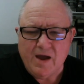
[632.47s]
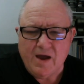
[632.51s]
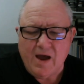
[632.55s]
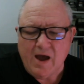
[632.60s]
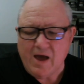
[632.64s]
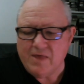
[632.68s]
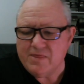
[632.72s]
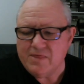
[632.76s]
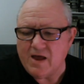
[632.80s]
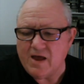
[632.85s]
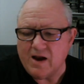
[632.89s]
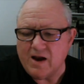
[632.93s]

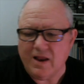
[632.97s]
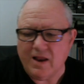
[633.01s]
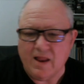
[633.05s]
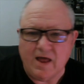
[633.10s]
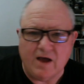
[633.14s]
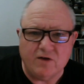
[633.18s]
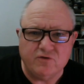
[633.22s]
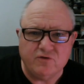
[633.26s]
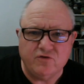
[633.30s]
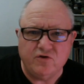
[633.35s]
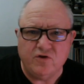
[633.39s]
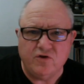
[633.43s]
and that
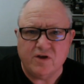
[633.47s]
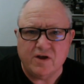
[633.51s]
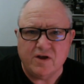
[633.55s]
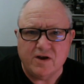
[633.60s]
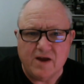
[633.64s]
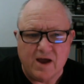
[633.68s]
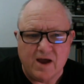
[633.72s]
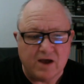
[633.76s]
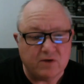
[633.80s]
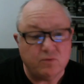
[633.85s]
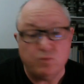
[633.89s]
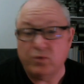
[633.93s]
allows you to
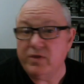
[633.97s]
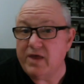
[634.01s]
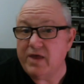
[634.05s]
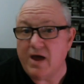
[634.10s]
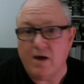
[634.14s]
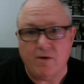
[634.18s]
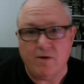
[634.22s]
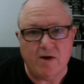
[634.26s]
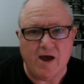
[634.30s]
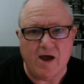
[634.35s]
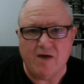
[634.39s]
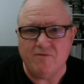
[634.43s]
connect
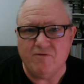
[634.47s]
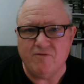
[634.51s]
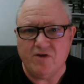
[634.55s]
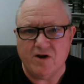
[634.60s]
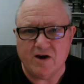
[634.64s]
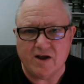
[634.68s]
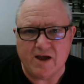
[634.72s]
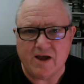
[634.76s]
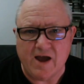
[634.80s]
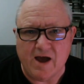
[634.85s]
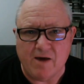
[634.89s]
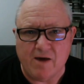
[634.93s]
without having an
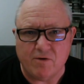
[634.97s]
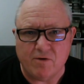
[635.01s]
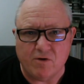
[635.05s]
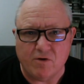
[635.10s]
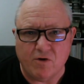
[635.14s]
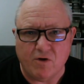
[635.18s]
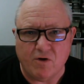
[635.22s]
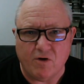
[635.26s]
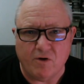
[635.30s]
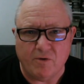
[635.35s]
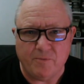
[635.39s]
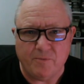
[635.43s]
account at
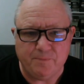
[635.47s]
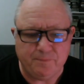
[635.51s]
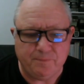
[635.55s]
all.